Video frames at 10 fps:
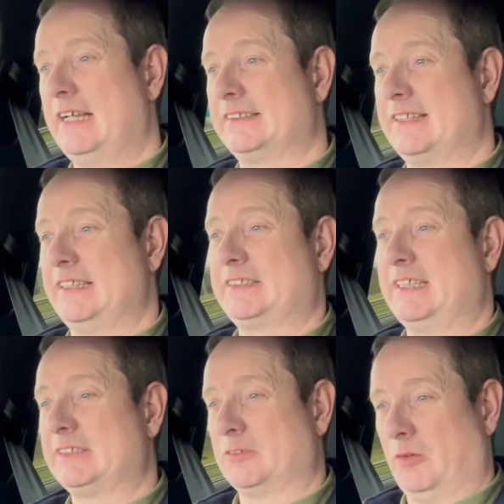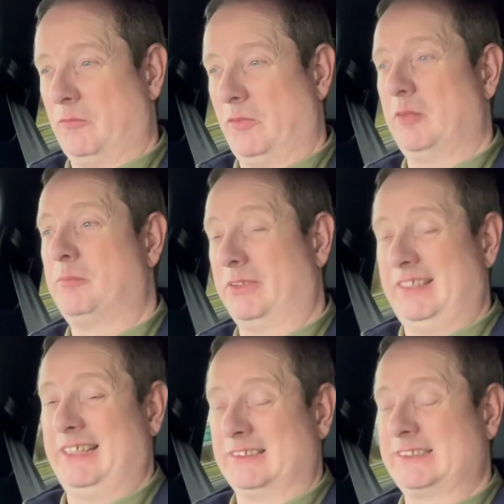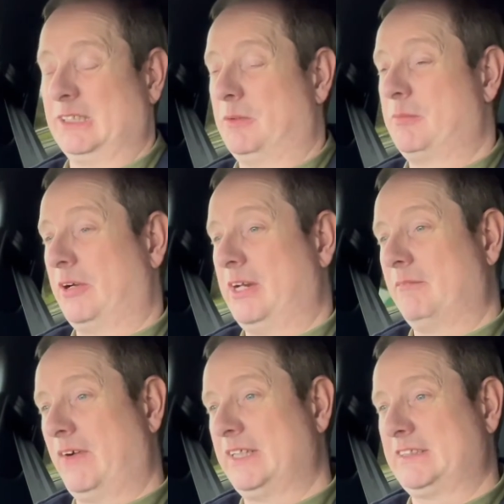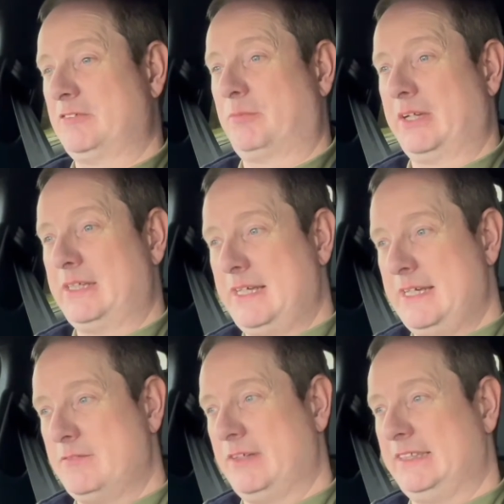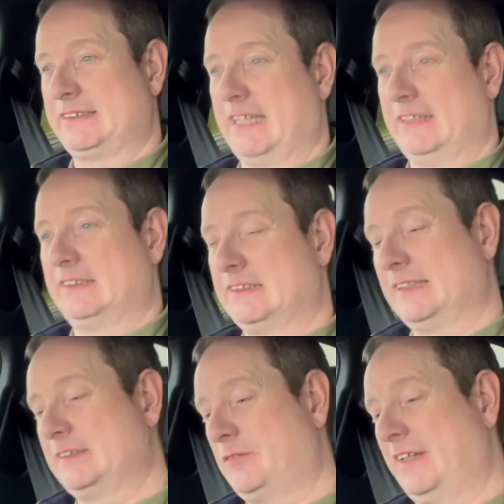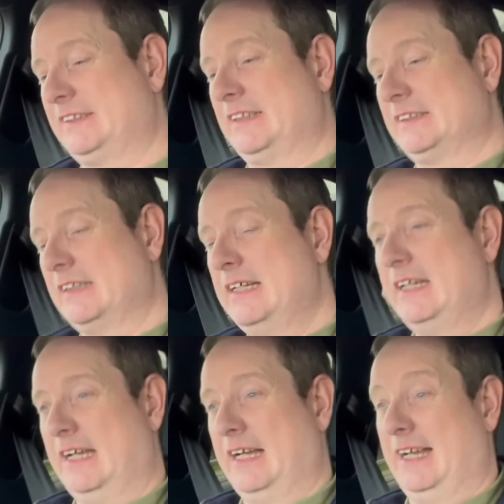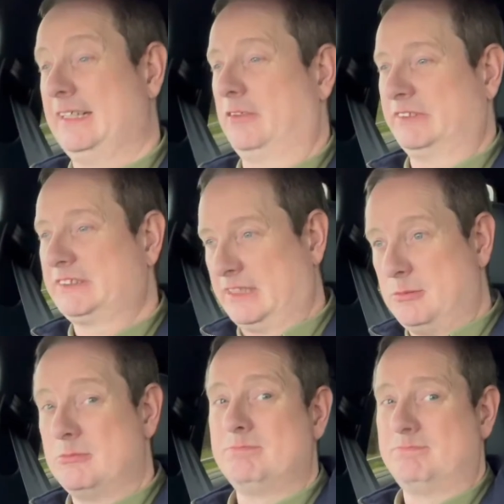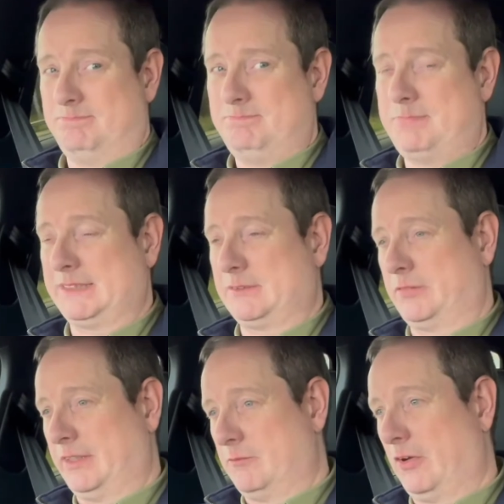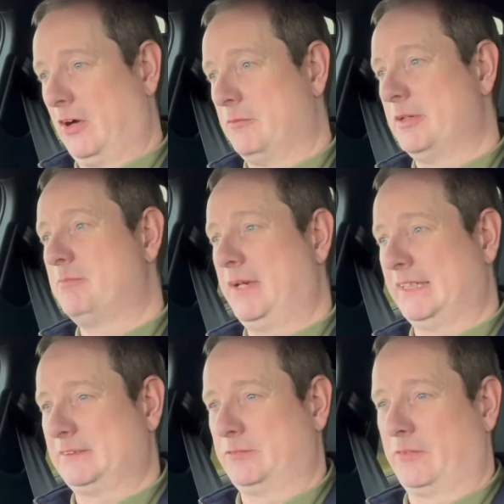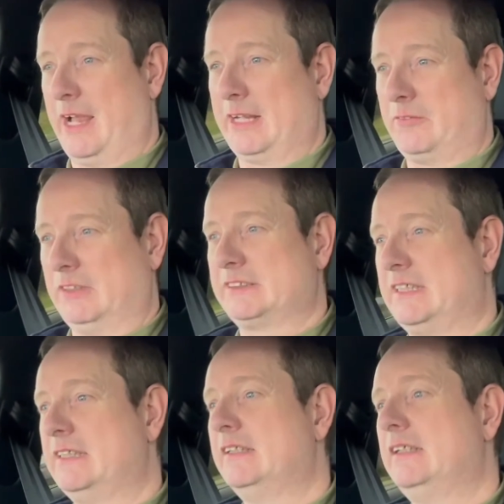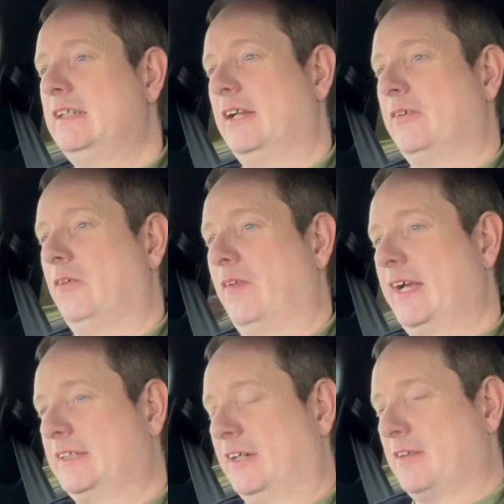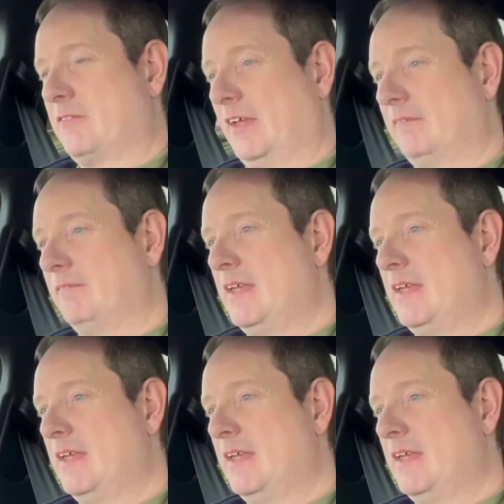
this diesel one will, but it'll still be pretty impressive by EV standards, let's face it. And obviously better for the environment, better for air quality, and all that kind of thing.